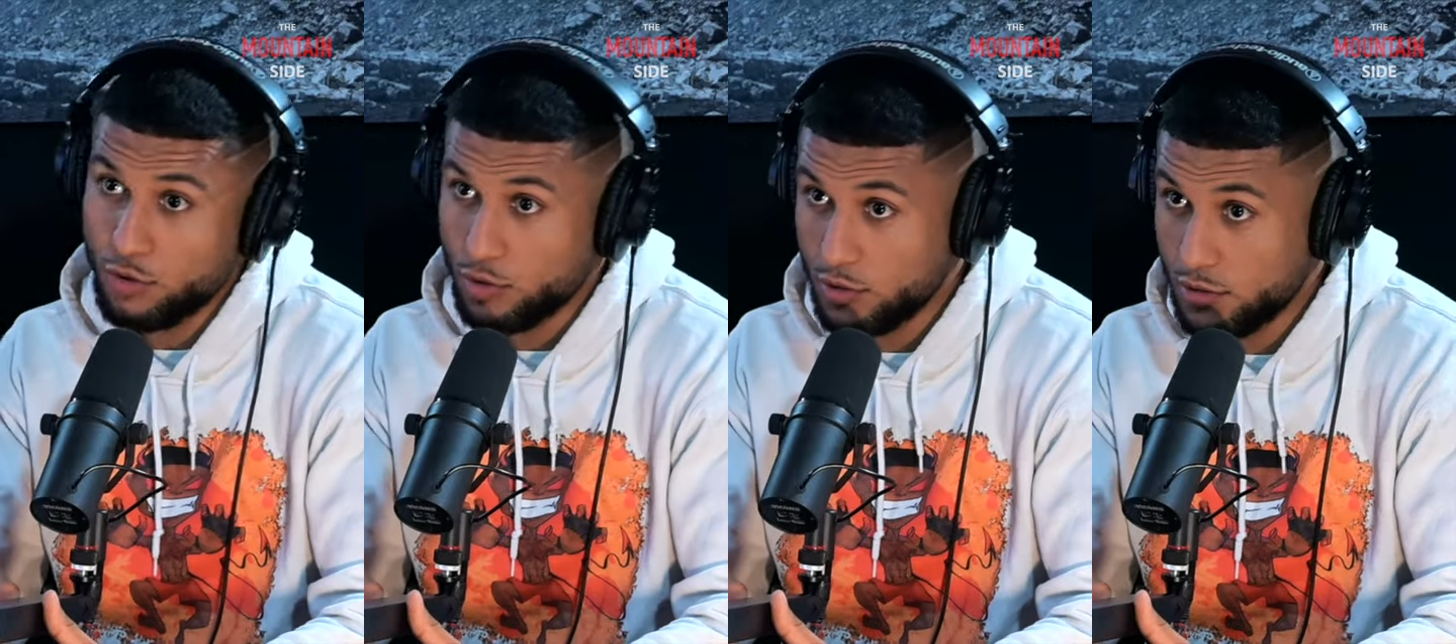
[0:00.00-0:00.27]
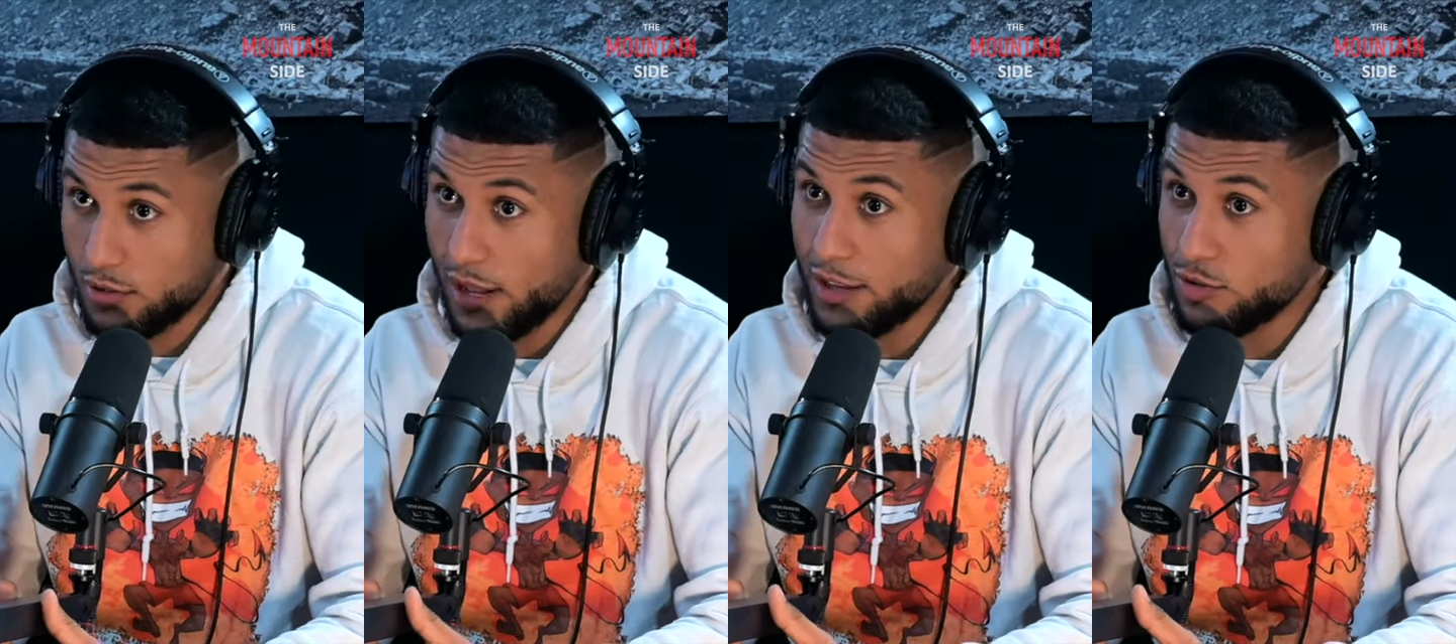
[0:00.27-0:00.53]

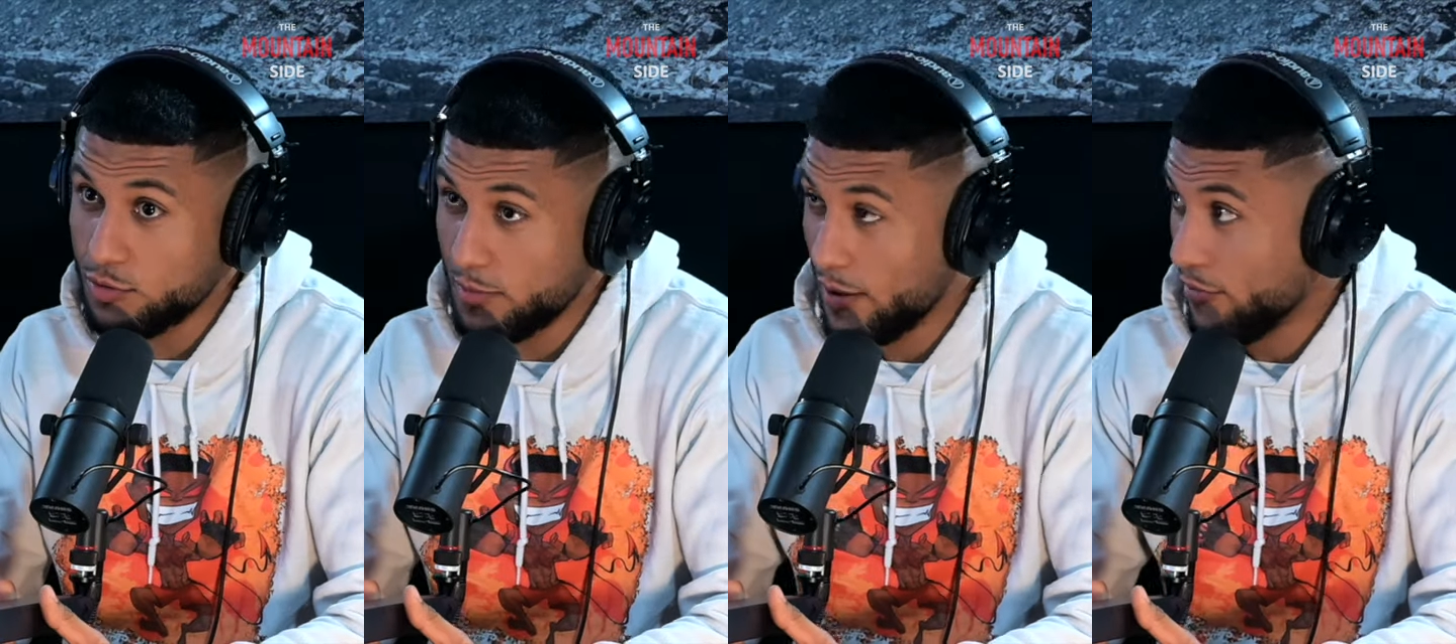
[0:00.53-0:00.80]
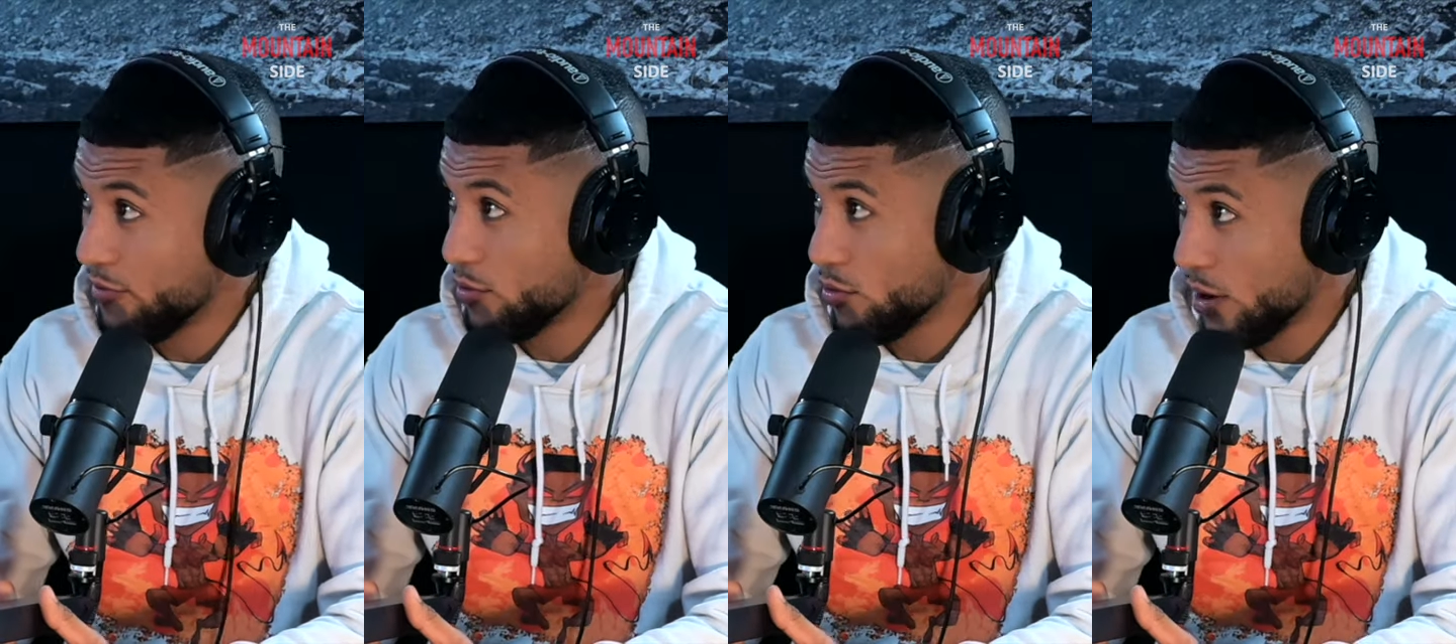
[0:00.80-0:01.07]
dude, that dude's my
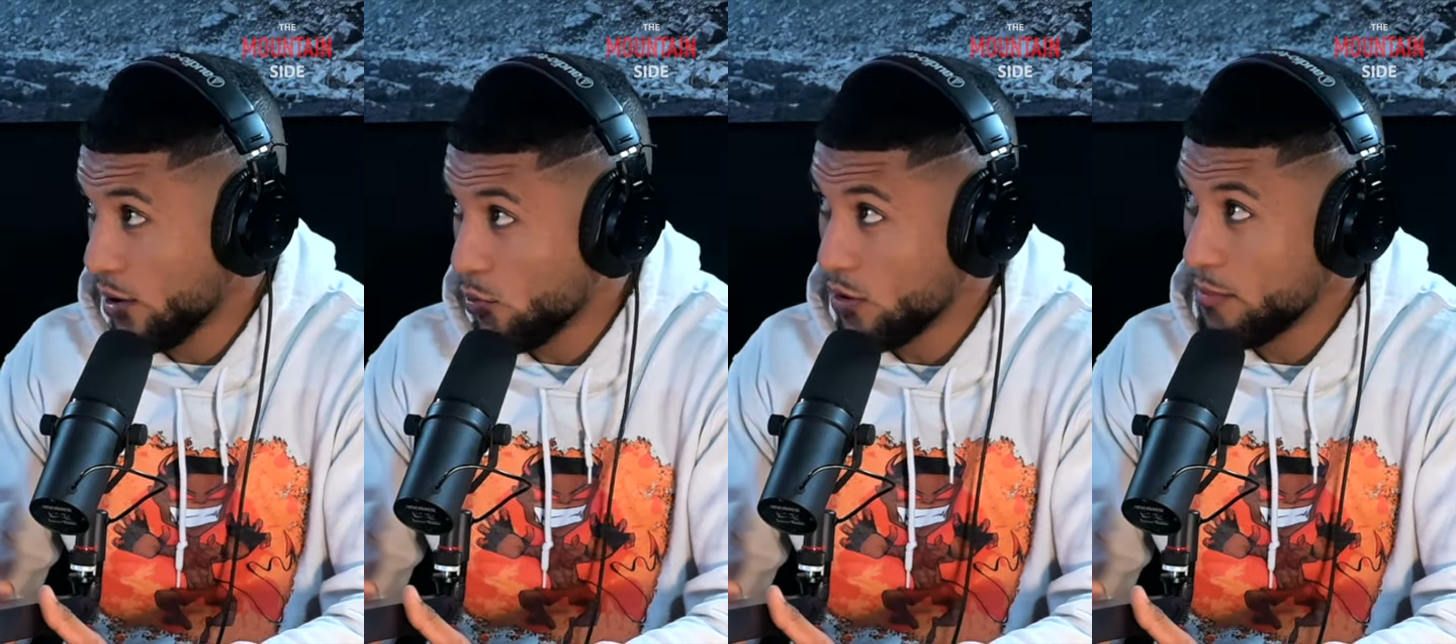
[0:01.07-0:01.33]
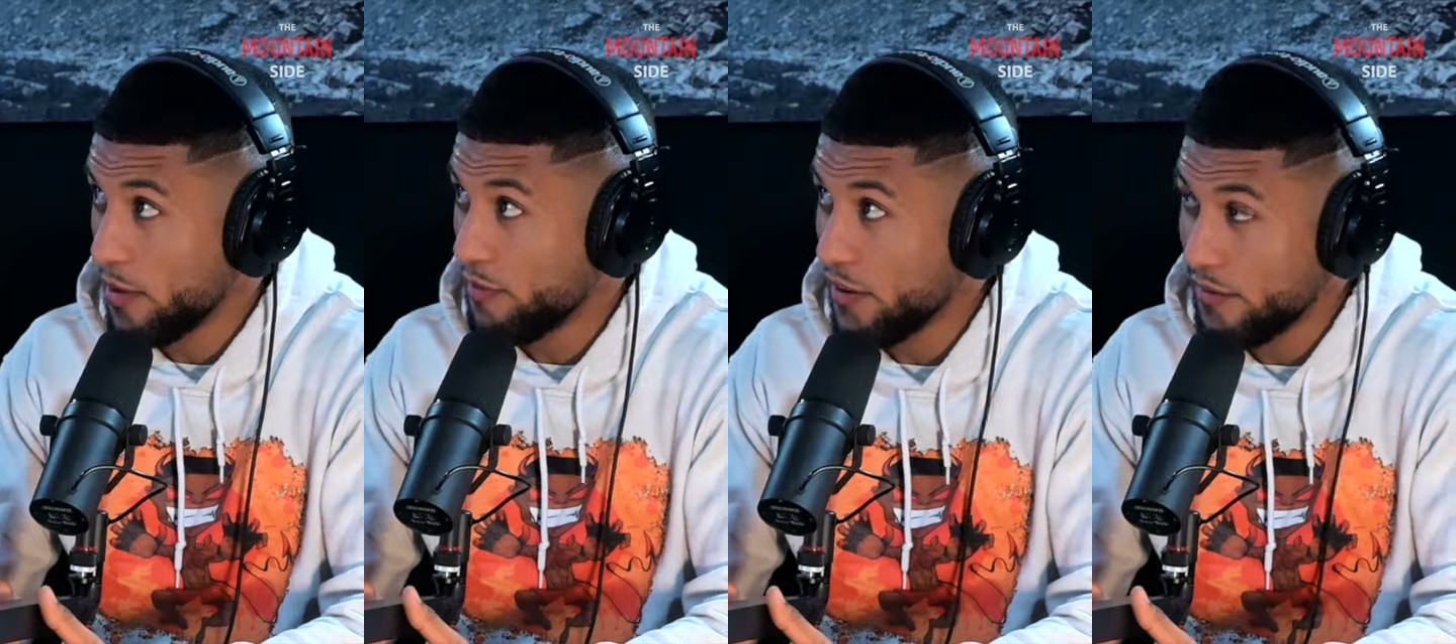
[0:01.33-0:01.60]
like one
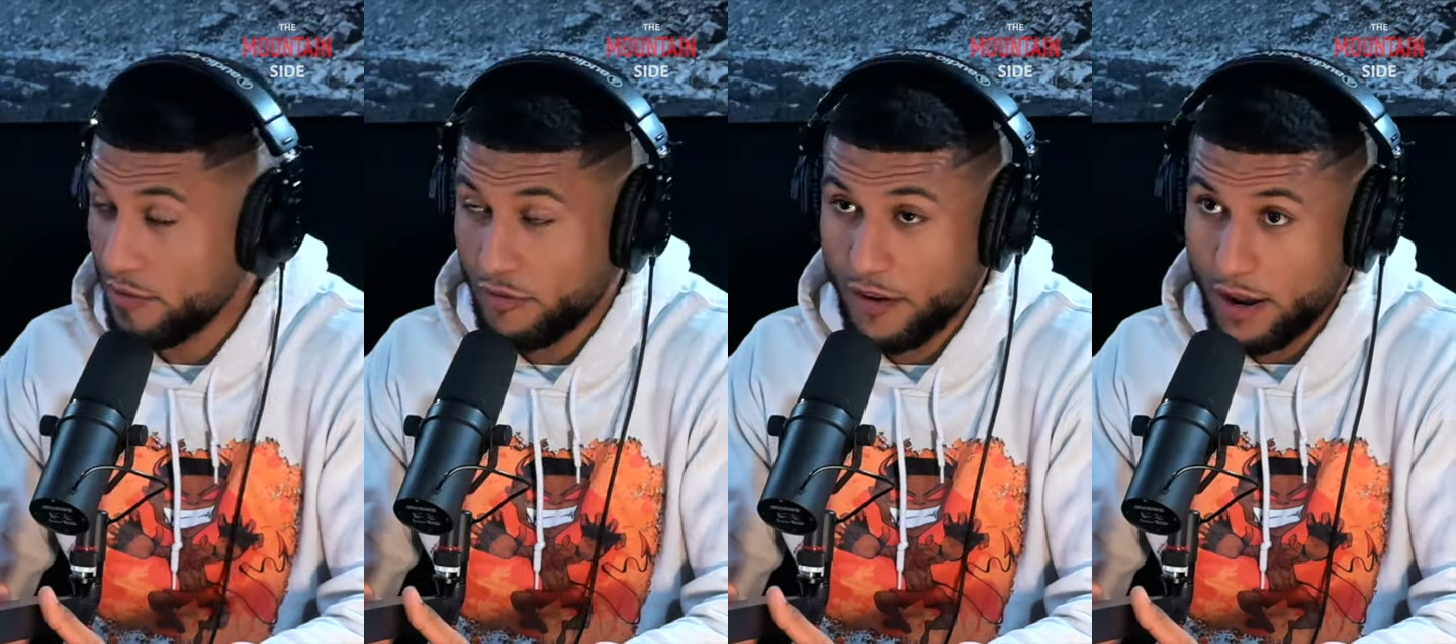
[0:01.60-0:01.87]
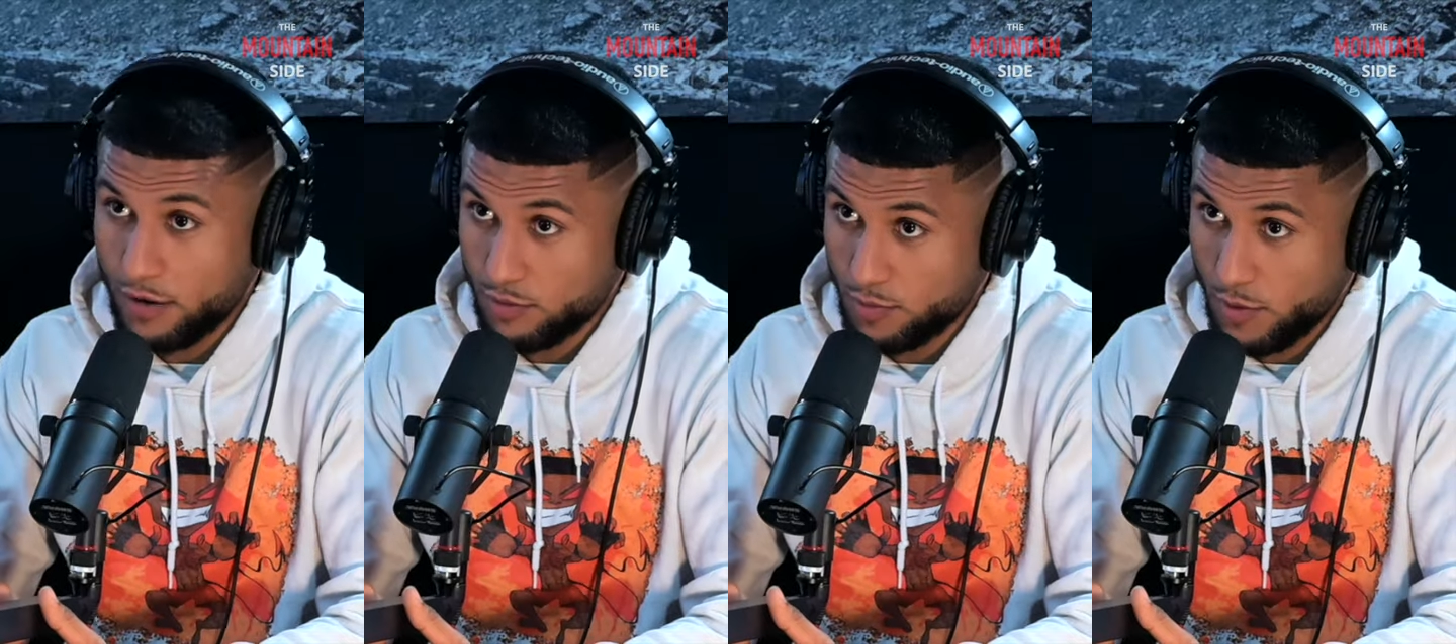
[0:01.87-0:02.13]
of my favorite
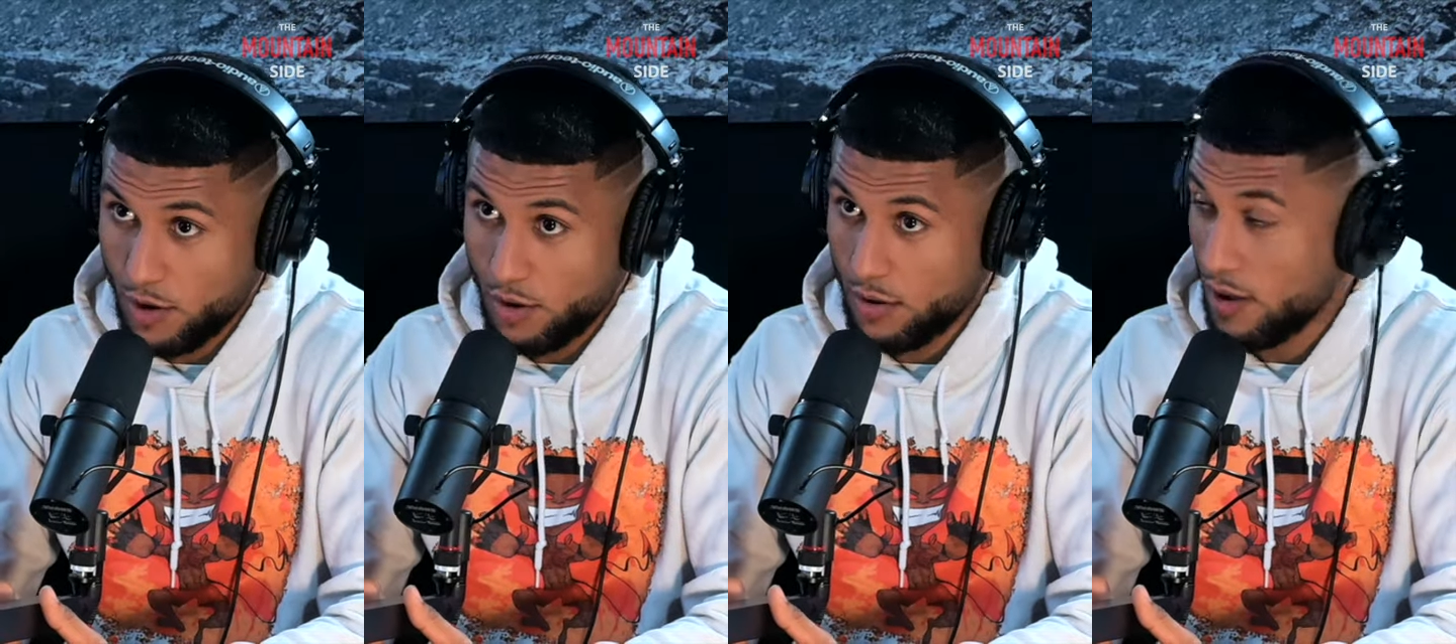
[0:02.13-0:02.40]
fighters, bro.